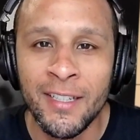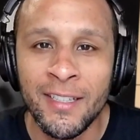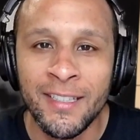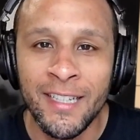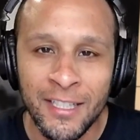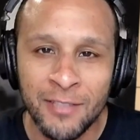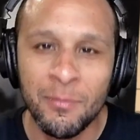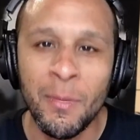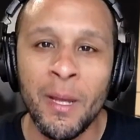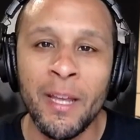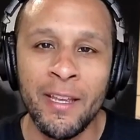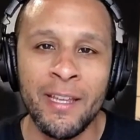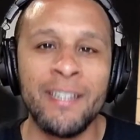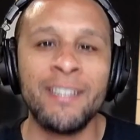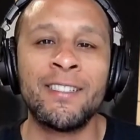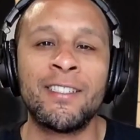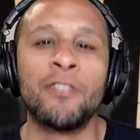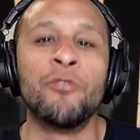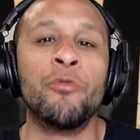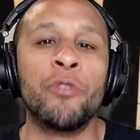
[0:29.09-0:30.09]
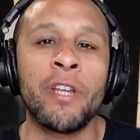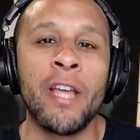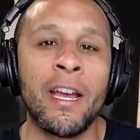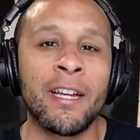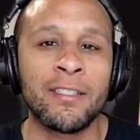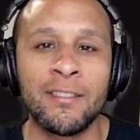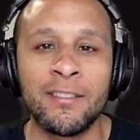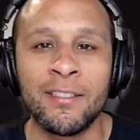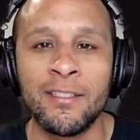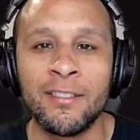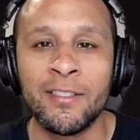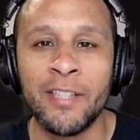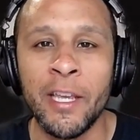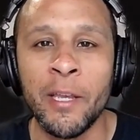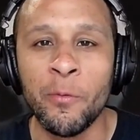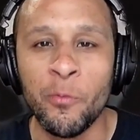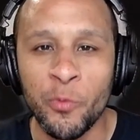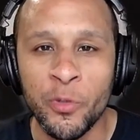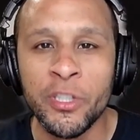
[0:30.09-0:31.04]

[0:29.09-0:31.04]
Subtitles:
That's my instant reaction to this game.